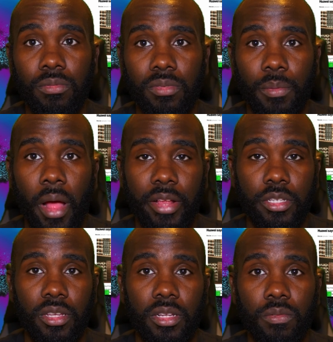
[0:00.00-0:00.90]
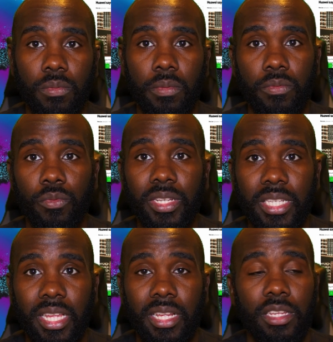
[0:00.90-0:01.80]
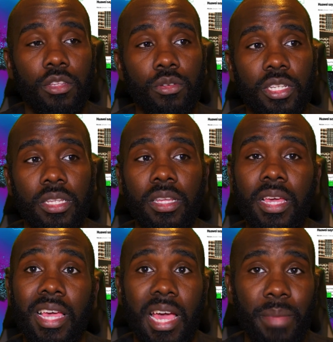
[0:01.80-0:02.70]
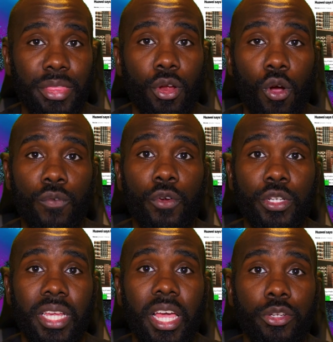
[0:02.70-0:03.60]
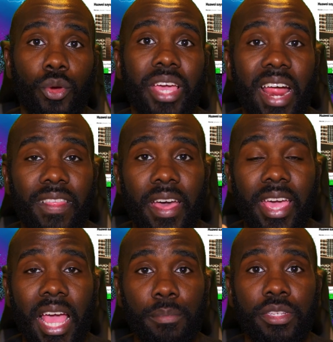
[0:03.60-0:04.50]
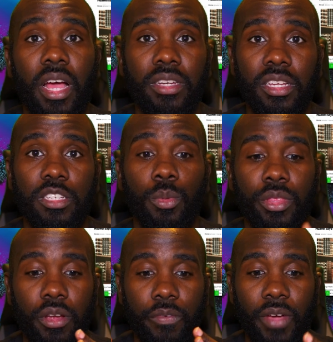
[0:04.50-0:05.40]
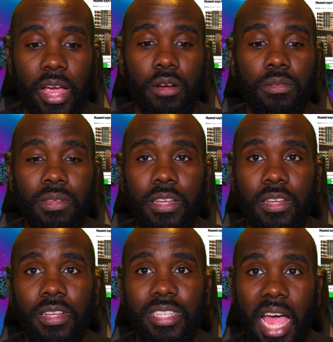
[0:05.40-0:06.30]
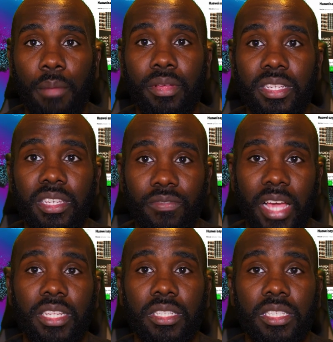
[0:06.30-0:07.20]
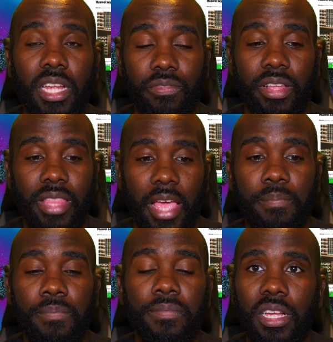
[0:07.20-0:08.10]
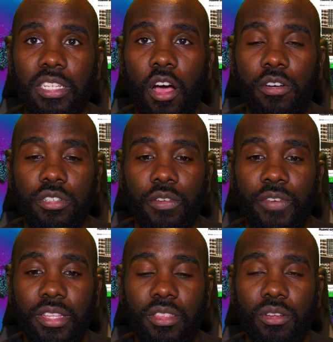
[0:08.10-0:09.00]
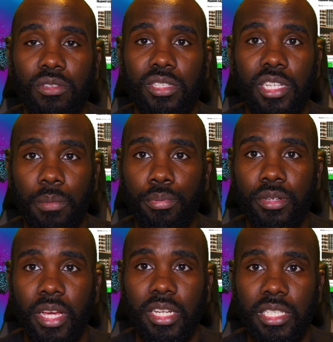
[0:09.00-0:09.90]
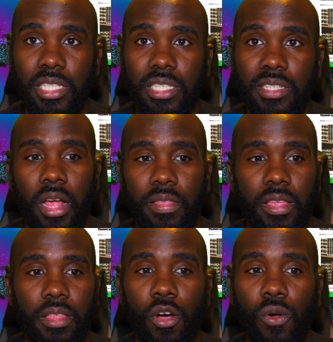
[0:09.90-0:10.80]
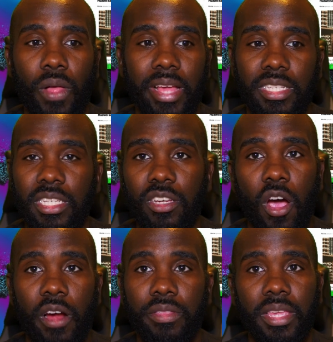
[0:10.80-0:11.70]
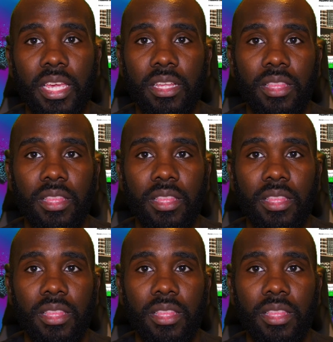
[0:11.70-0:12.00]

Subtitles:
They're probably just going to reskin it and use it and make their own version of Android, kind of like Amazon does with their Fire tablets and devices and stuff like that. It's also affected their chip production, and then the whole SD card thing.